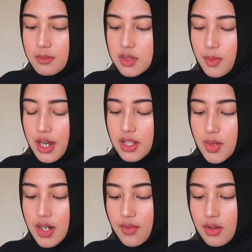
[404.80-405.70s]
Spray it
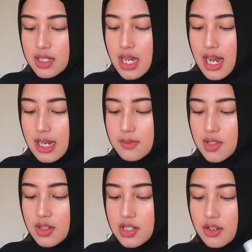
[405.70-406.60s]
3 to 4
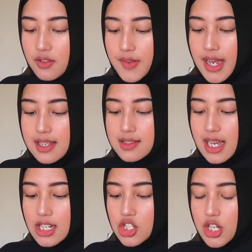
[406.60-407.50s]
times onto your face
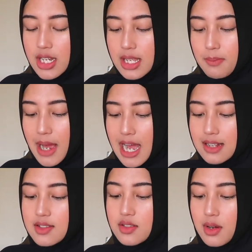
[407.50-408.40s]
and gently
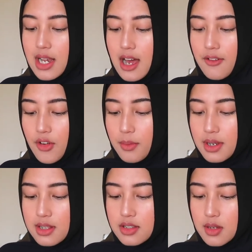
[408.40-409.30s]
pat to allow
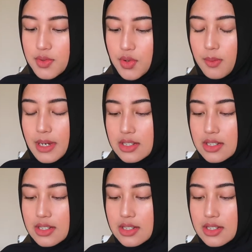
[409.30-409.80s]
formula to absorb